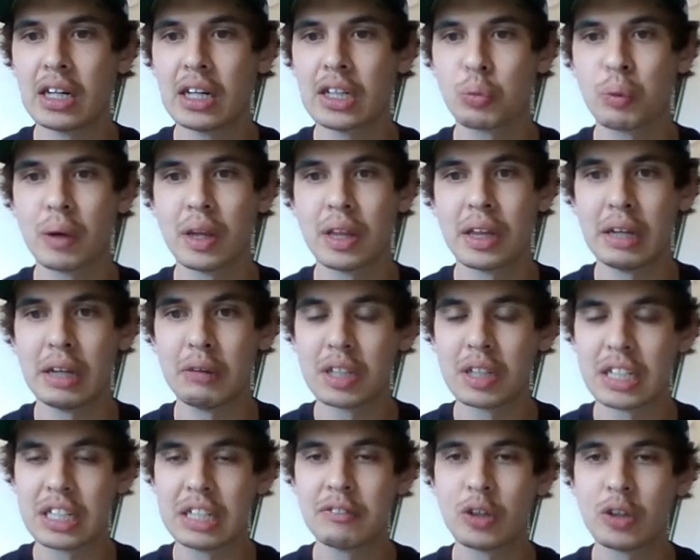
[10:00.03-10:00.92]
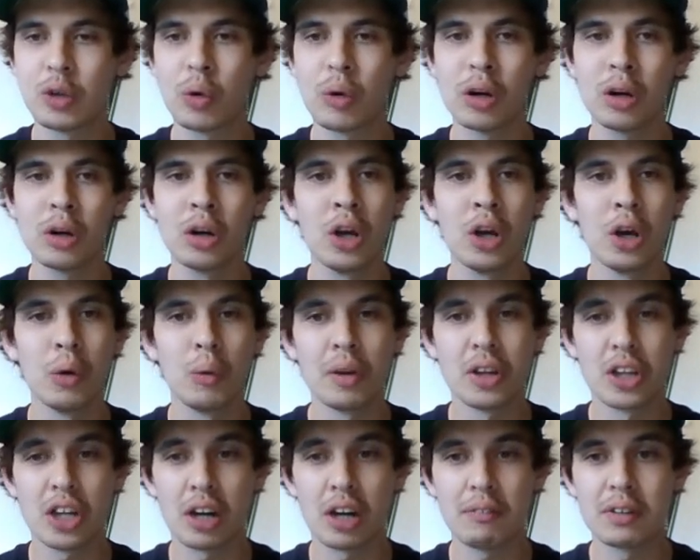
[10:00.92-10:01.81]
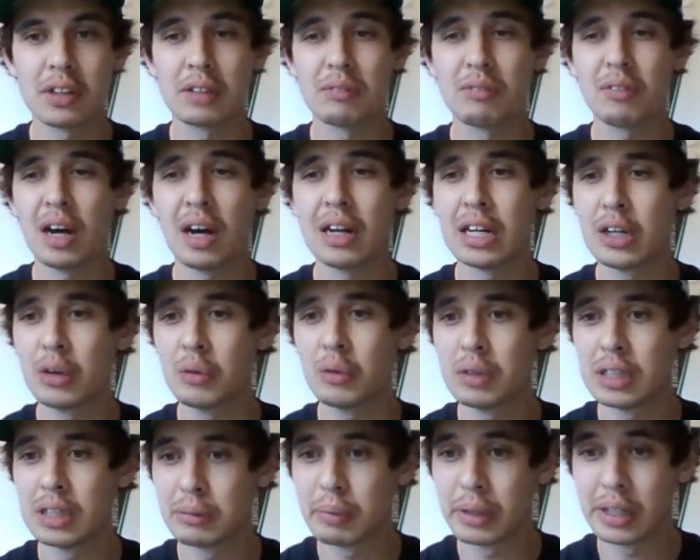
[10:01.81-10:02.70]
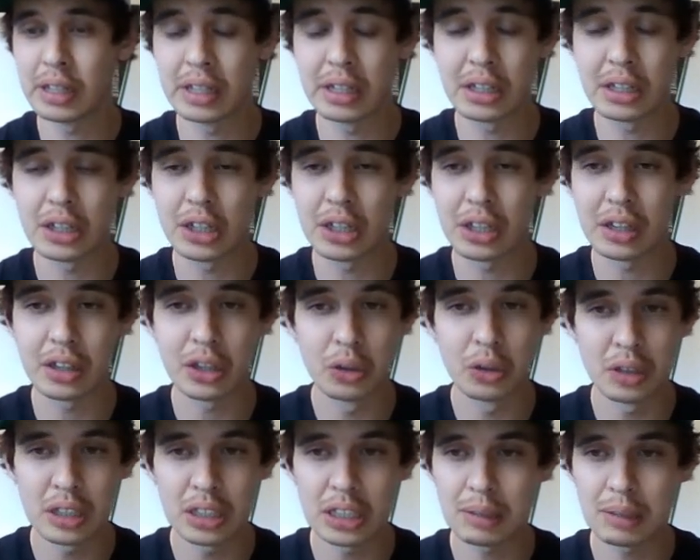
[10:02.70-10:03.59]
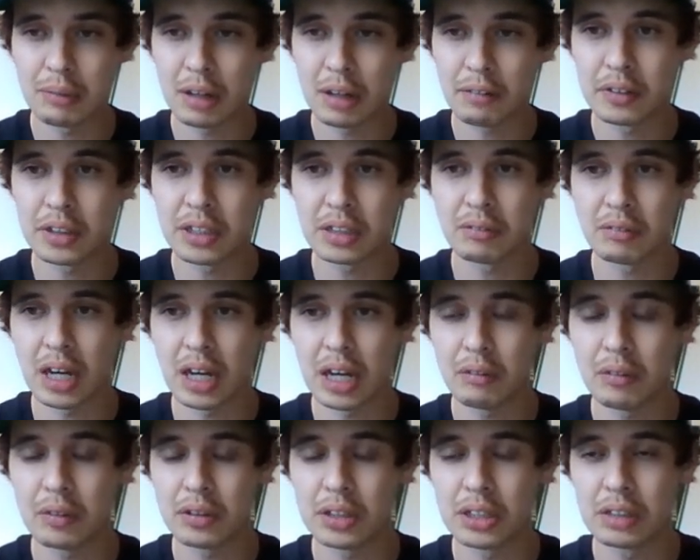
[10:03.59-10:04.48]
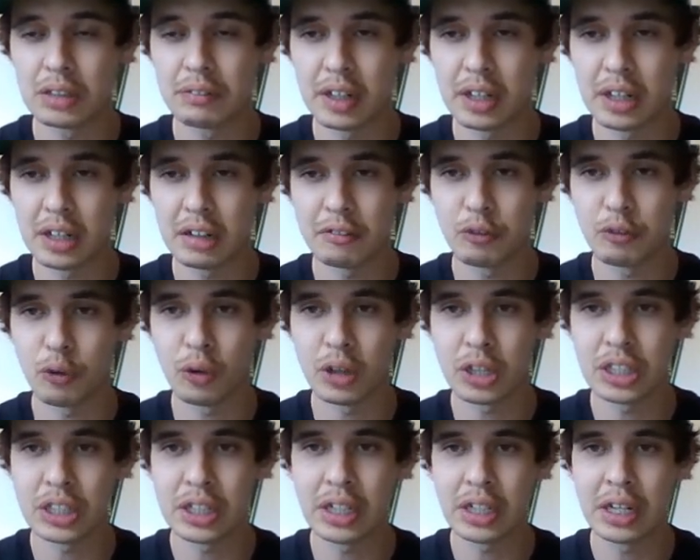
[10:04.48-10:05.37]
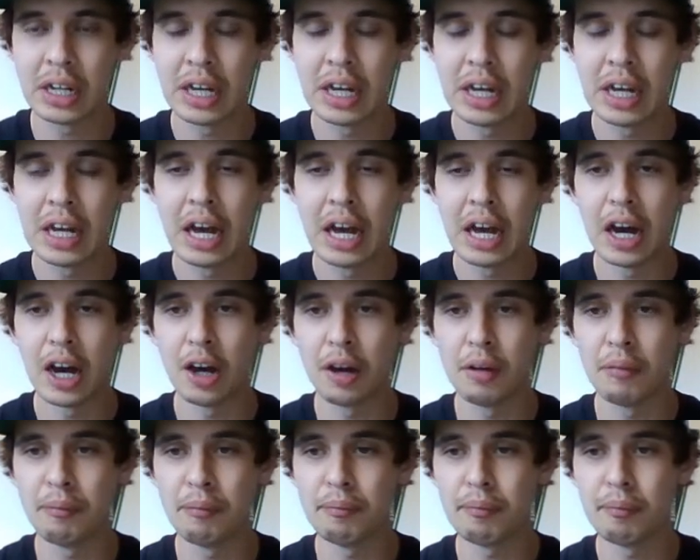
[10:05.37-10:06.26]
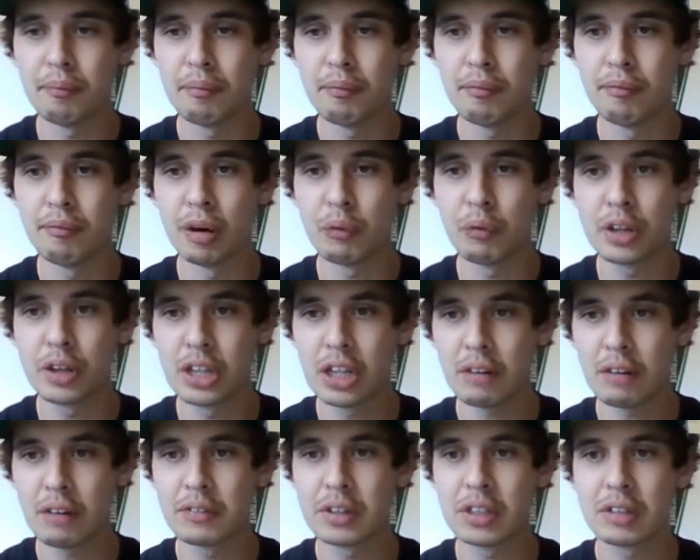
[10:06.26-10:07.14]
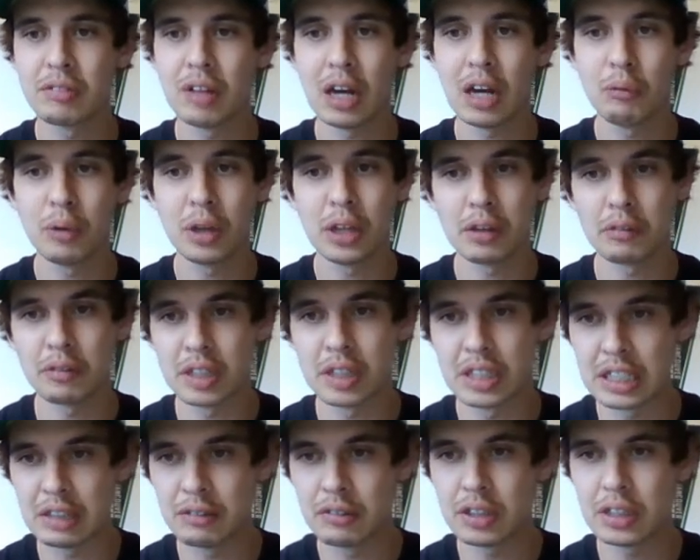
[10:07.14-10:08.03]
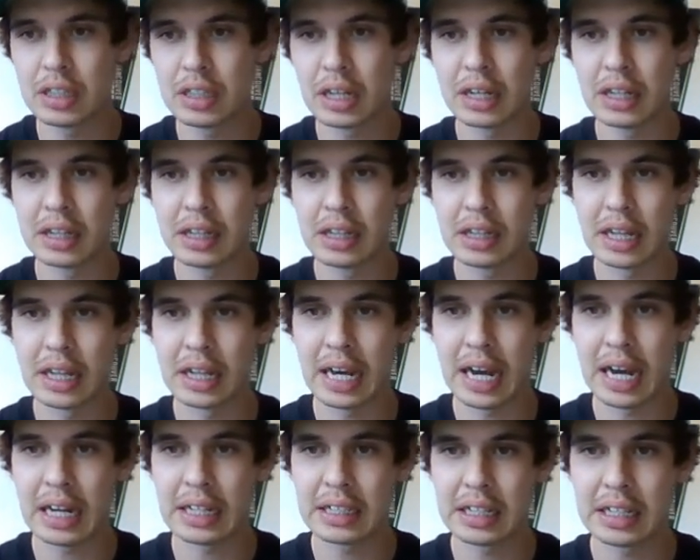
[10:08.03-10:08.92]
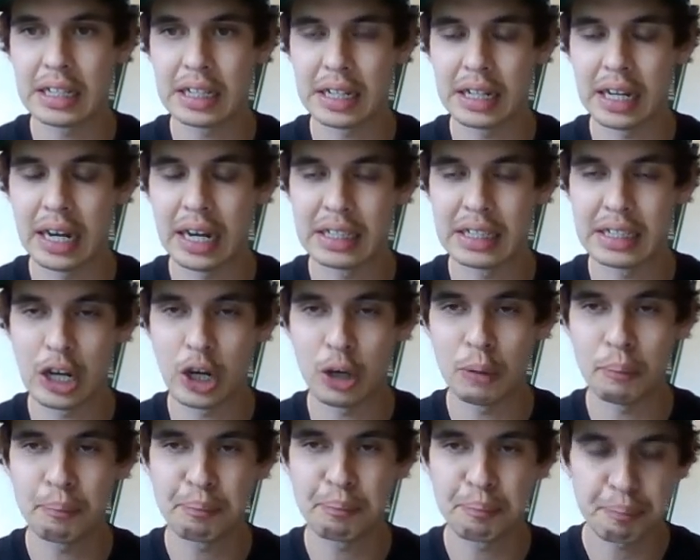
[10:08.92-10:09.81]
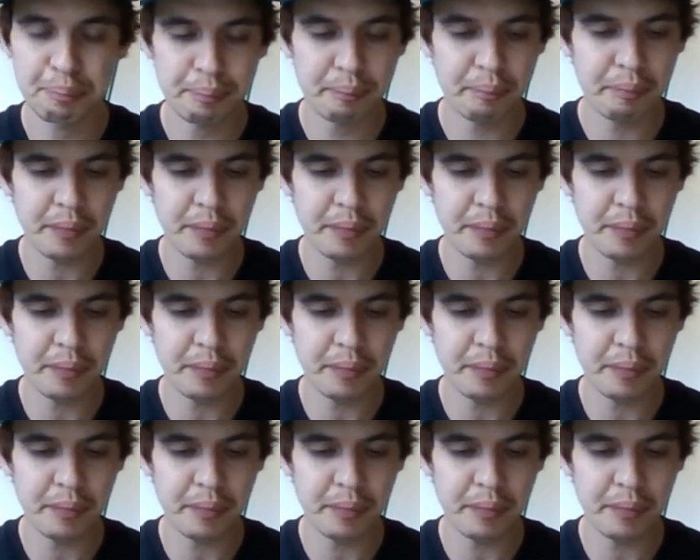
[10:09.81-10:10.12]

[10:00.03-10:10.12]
Harris with the receiving core, with the offensive line, I know he's been losing some offensive line, which is very unfortunate. But with the offensive line, with the receivers that he has at his helm,